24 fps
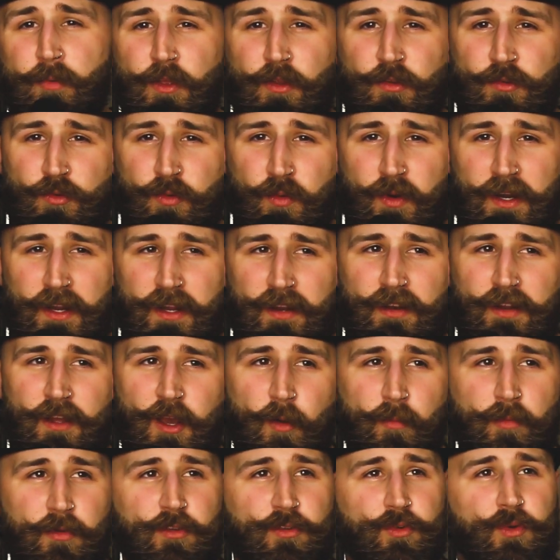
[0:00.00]
you enjoyed it. I
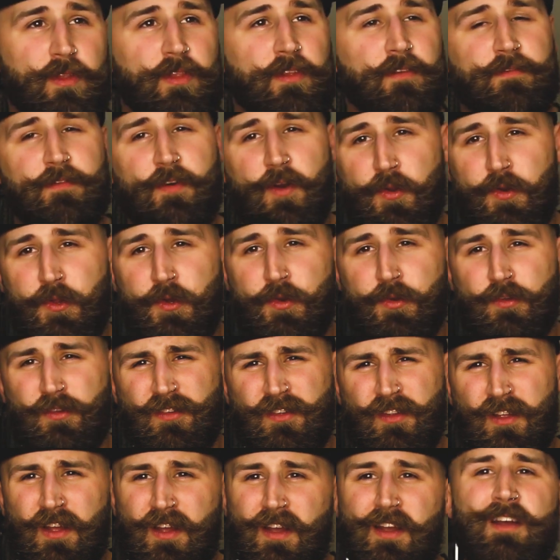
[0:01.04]
hope you enjoyed the
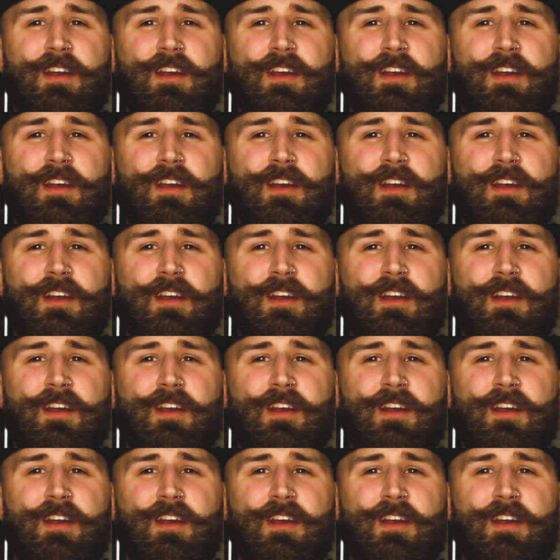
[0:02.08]
photos.